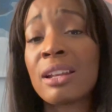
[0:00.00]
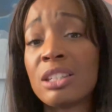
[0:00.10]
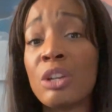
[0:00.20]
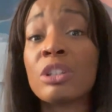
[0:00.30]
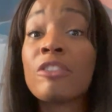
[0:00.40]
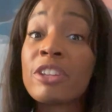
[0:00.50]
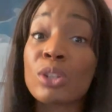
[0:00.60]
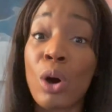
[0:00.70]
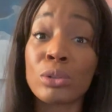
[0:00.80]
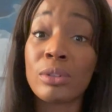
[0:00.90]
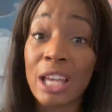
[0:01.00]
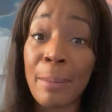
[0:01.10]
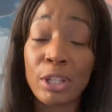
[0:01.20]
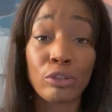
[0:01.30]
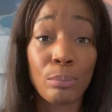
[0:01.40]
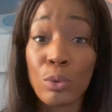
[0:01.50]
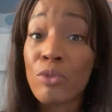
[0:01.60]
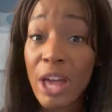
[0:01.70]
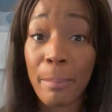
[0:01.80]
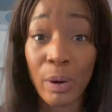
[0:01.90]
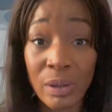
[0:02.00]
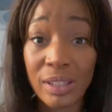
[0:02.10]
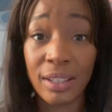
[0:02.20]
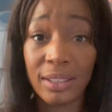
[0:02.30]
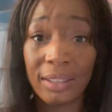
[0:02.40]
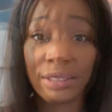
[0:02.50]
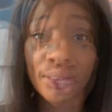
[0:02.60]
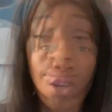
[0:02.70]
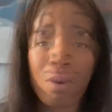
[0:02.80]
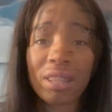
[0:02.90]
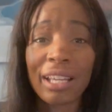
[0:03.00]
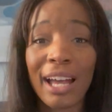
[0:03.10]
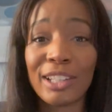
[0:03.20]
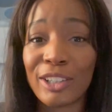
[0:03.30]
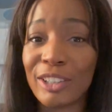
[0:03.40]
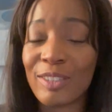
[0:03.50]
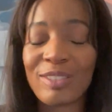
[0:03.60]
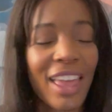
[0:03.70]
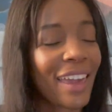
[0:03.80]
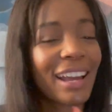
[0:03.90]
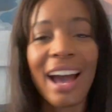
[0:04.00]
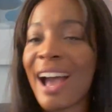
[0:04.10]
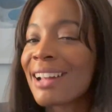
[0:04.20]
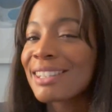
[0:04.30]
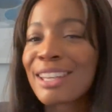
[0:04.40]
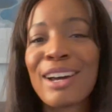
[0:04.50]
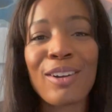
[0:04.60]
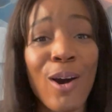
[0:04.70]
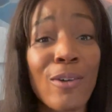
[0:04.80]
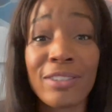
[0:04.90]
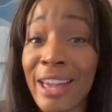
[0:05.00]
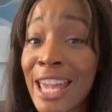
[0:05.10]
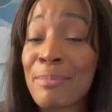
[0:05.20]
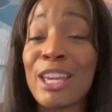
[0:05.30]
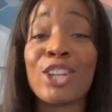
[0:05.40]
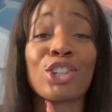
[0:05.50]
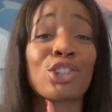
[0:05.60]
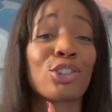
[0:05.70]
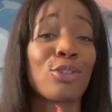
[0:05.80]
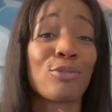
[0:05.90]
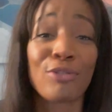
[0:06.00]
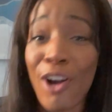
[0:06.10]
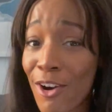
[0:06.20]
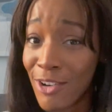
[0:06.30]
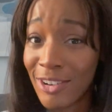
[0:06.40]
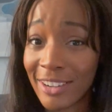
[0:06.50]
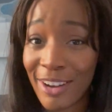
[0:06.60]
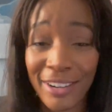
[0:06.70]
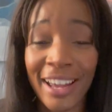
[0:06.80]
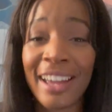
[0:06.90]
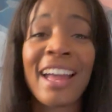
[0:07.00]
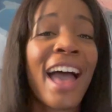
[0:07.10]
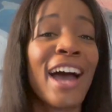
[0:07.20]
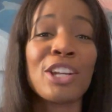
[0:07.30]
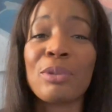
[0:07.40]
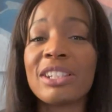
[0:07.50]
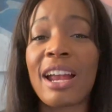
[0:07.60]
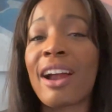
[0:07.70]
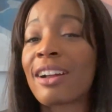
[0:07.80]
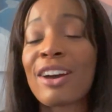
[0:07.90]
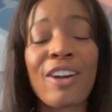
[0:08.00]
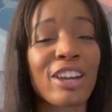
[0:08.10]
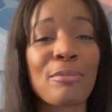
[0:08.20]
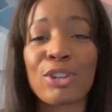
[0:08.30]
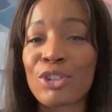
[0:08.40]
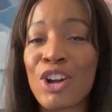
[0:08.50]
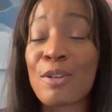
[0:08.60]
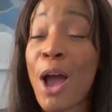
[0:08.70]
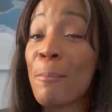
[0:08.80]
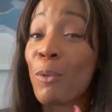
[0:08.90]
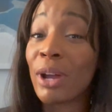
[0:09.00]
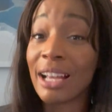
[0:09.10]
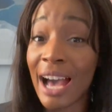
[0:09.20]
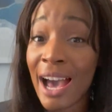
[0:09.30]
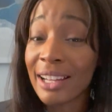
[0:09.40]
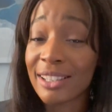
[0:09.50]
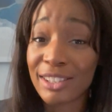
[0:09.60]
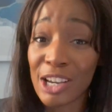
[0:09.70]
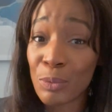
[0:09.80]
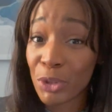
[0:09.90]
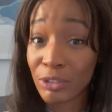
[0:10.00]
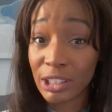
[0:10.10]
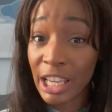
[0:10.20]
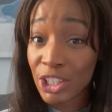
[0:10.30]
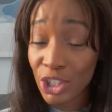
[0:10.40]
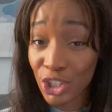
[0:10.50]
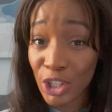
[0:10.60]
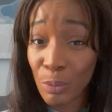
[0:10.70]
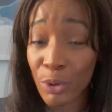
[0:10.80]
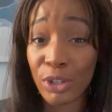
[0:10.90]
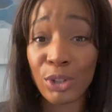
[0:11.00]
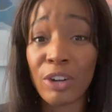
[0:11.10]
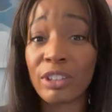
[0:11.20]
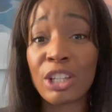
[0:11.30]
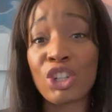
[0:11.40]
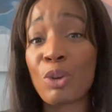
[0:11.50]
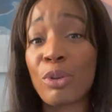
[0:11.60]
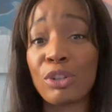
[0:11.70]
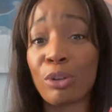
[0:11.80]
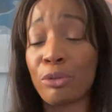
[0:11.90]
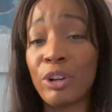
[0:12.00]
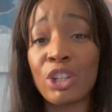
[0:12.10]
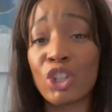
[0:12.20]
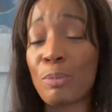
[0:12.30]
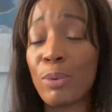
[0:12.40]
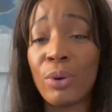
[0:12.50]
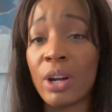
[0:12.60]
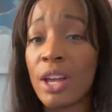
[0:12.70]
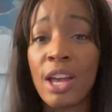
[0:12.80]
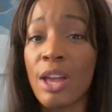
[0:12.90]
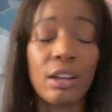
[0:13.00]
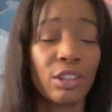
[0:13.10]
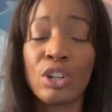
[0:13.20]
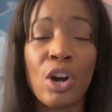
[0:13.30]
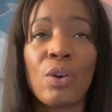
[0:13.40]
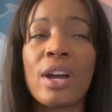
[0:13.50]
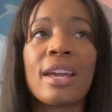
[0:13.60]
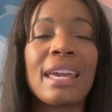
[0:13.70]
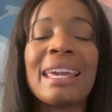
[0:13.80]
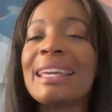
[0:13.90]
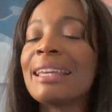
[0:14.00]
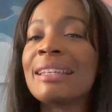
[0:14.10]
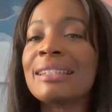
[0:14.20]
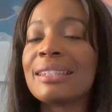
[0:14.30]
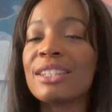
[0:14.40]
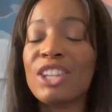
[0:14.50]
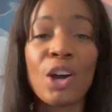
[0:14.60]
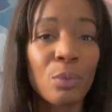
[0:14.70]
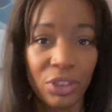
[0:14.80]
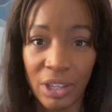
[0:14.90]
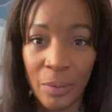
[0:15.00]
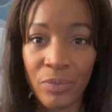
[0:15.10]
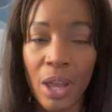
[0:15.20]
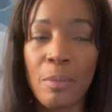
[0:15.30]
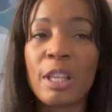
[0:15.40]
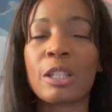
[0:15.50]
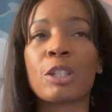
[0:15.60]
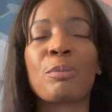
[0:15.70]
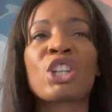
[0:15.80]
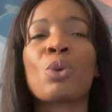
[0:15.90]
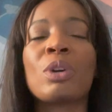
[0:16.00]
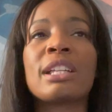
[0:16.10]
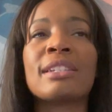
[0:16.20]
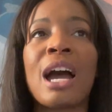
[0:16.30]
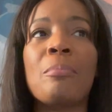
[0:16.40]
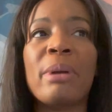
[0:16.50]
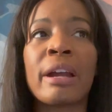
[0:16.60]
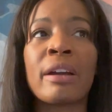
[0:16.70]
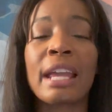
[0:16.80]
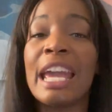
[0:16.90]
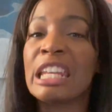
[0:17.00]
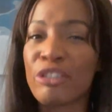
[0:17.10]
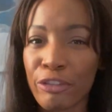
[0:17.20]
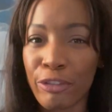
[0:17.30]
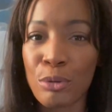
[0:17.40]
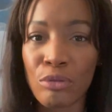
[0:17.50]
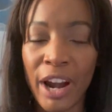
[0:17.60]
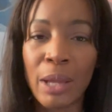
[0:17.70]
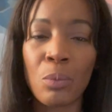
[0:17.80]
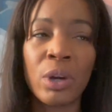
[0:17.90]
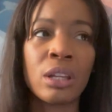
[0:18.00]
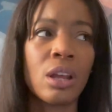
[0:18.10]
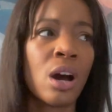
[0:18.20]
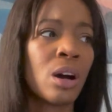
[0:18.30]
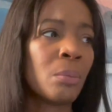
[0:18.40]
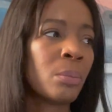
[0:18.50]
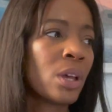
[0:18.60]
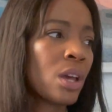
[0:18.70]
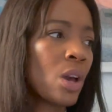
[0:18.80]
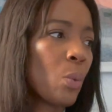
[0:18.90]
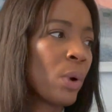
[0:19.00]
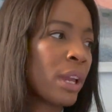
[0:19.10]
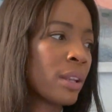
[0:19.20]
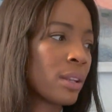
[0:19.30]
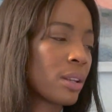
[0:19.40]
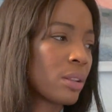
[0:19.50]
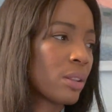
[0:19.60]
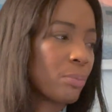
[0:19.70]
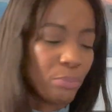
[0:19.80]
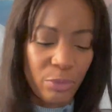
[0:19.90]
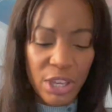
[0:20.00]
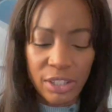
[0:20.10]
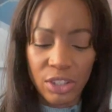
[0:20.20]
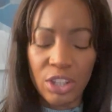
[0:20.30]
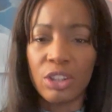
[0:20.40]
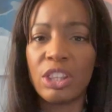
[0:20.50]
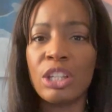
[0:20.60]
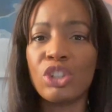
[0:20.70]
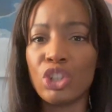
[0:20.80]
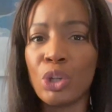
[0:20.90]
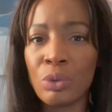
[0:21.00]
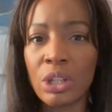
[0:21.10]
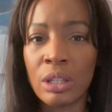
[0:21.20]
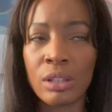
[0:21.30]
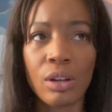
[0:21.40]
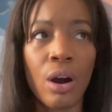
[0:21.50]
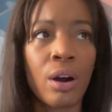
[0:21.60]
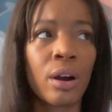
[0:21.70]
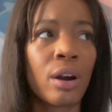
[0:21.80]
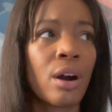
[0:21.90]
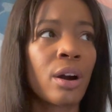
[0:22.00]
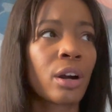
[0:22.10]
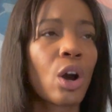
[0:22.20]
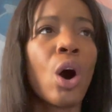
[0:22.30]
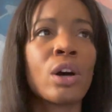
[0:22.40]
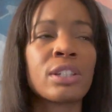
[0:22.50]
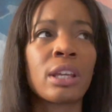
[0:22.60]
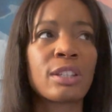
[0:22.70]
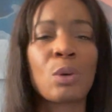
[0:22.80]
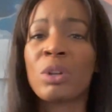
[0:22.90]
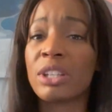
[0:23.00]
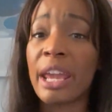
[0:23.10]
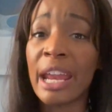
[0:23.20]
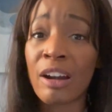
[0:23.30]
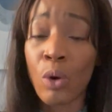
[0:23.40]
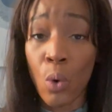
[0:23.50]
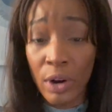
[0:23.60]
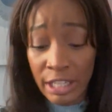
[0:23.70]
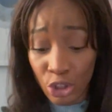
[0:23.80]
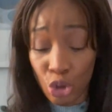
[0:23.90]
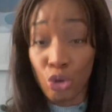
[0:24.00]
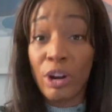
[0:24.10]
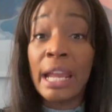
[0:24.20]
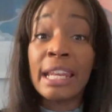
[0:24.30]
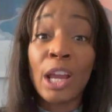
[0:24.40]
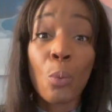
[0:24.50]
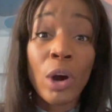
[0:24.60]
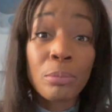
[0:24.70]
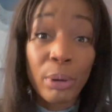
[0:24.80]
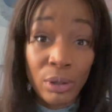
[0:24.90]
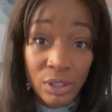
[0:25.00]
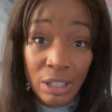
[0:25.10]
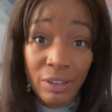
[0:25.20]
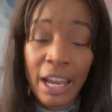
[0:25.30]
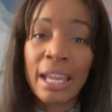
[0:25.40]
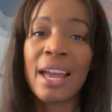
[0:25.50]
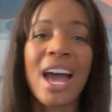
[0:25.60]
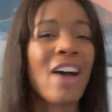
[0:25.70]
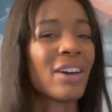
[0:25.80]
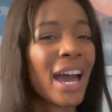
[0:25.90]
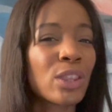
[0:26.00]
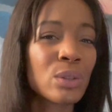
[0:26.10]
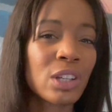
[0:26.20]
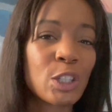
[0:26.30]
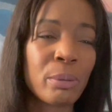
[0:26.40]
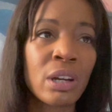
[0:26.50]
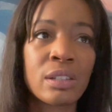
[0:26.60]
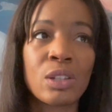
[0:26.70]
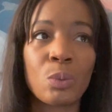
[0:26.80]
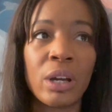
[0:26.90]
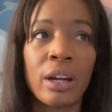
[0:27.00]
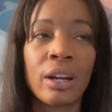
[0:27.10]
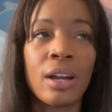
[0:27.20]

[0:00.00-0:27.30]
deal, and if it's also time to remove that person. Let me tell you one thing I learned. God's cutoff game is strong, okay? I know we say our cutoff game is strong, but when God is done with a relationship, with a certain relationship, whether it's a friendship, or, you know, he is done with it. Especially when it's not bearing any fruit, right? When these unions are causing someone to err, or it's draining one person, right? I've had those experiences where,